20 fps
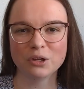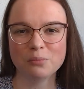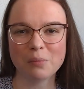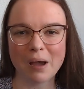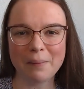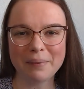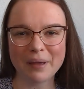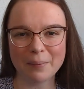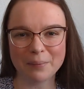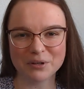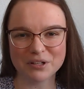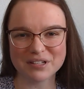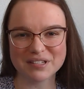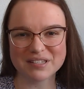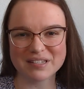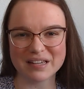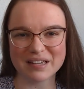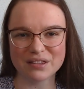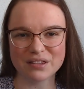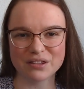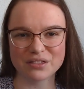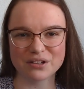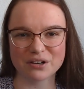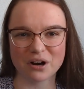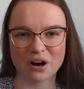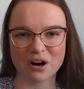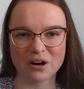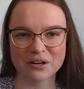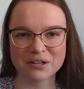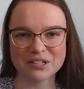You might be able to see that
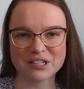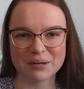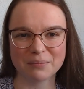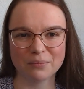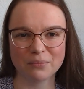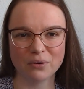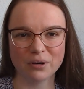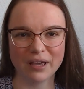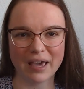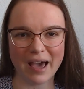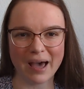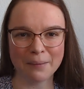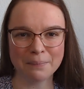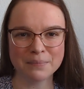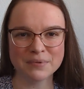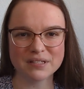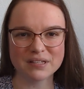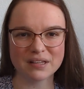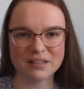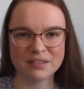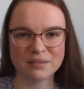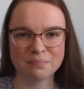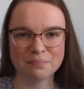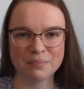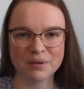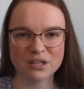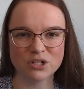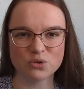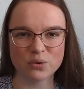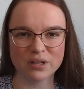there are some gaps
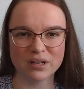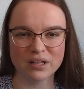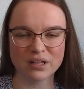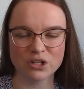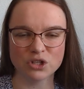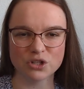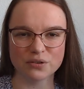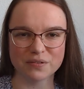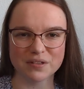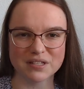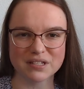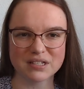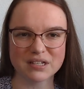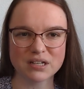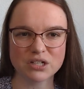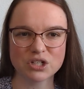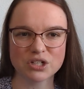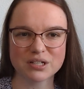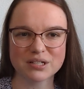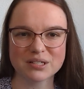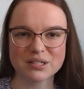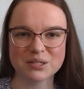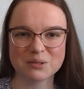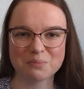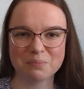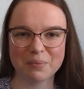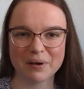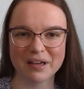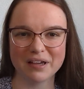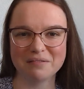in between each of the
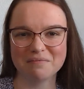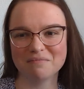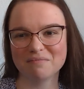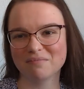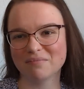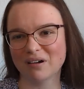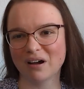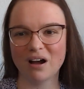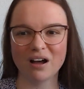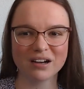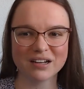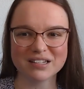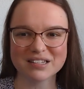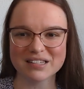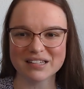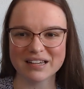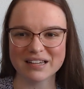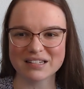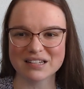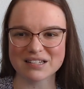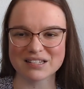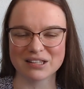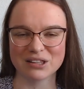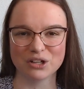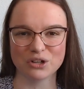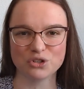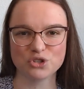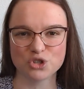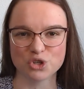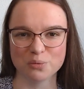stitches, but honestly, it
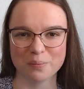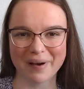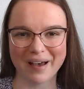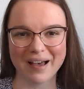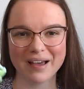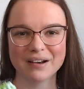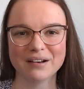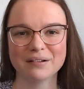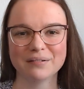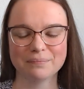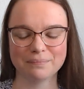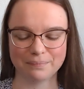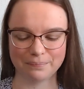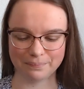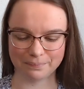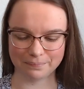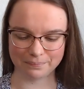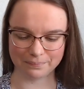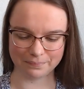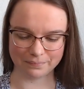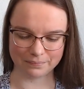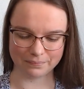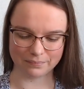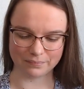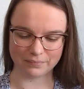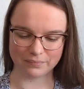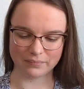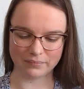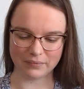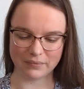doesn't look too bad.
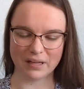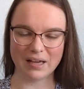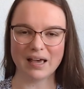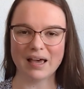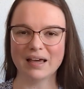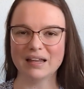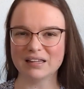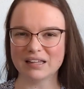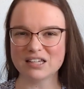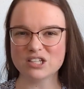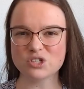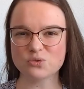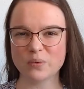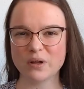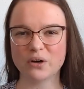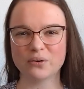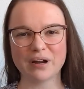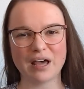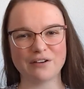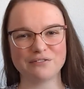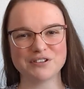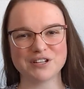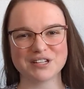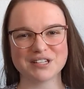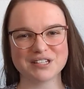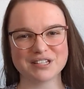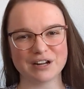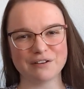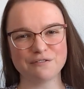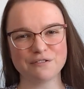At least we don't have to
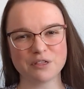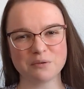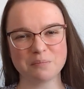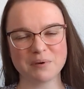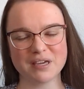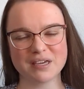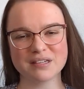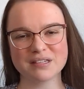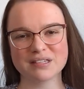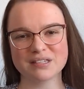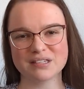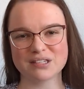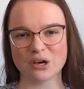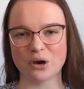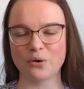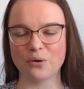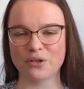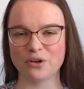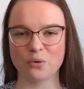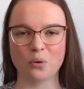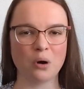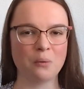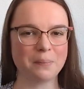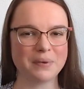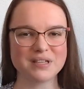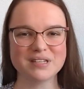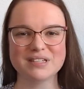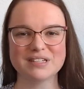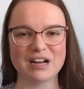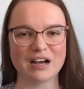stuff the piece, so there won't
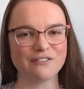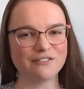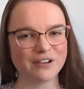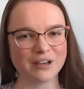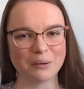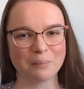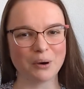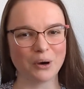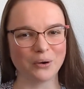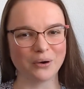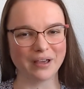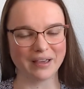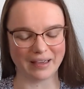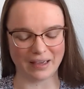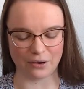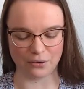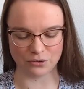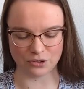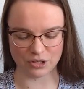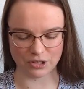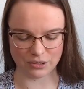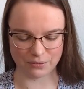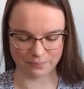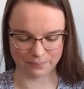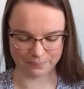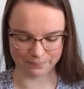be stuffing poking out.